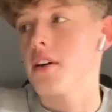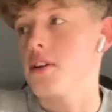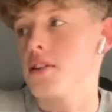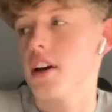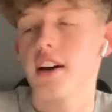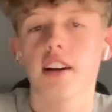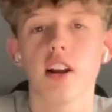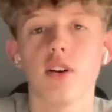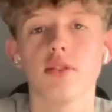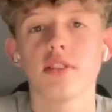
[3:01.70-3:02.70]
as
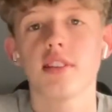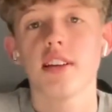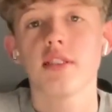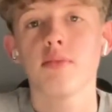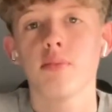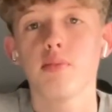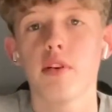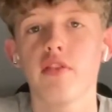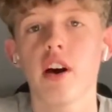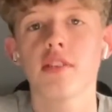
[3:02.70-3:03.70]
close this season,
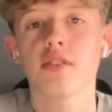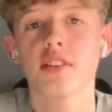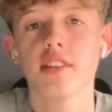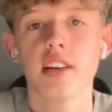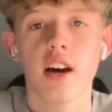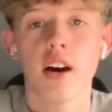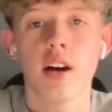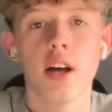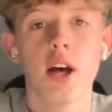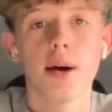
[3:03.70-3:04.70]
with City
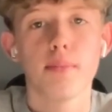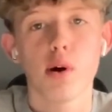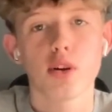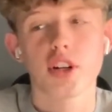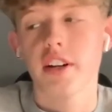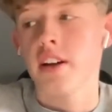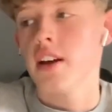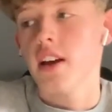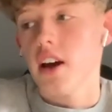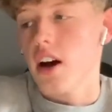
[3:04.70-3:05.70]
pushing
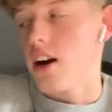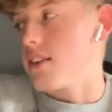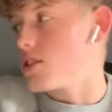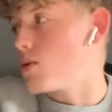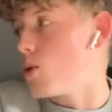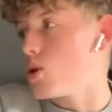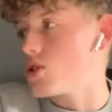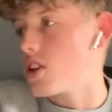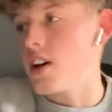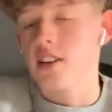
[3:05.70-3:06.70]
on
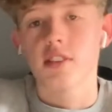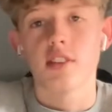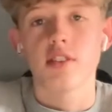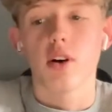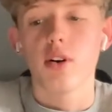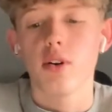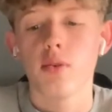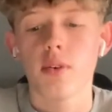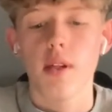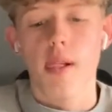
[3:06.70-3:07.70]
towards to the
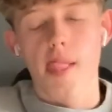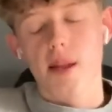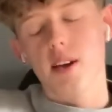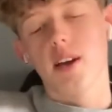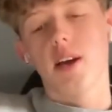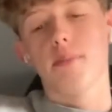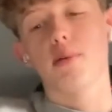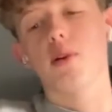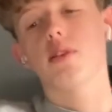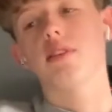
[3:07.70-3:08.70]
title.
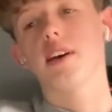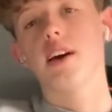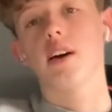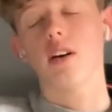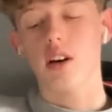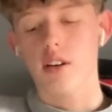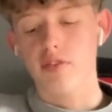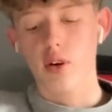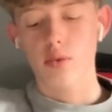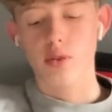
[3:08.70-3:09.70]
But yeah, I
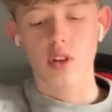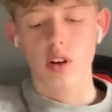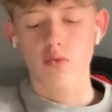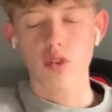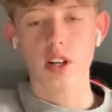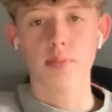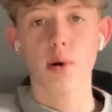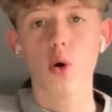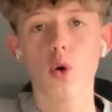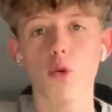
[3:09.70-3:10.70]
thought it was really
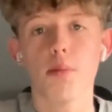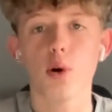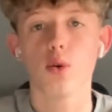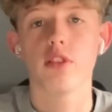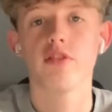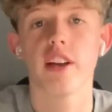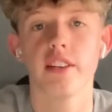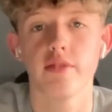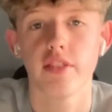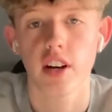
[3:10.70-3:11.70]
poor
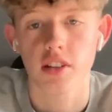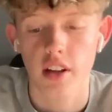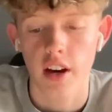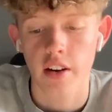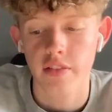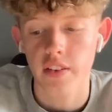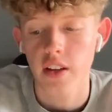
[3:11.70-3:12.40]
defending first half.